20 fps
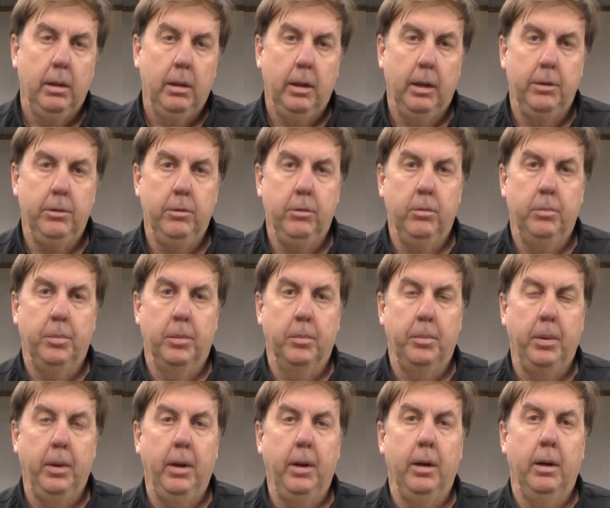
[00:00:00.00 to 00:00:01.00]
and you
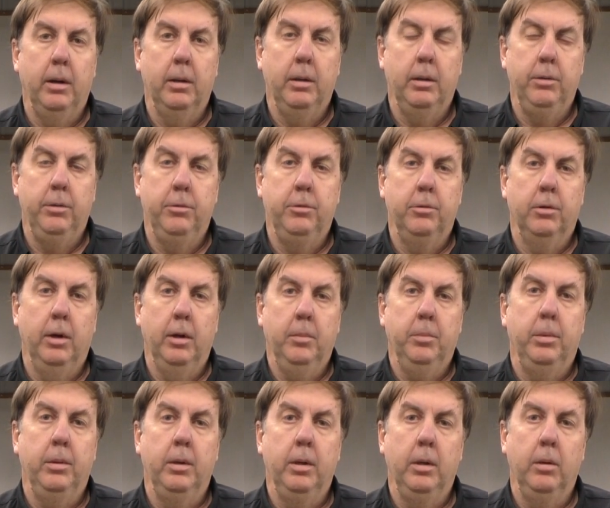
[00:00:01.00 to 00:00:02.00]
prepared and you drank
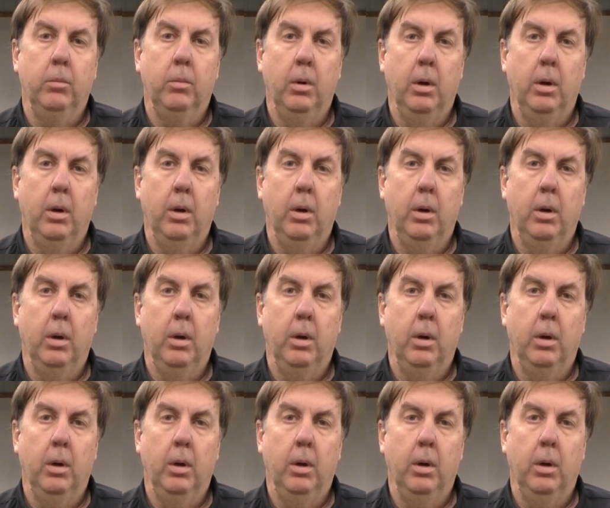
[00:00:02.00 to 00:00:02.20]
plenty of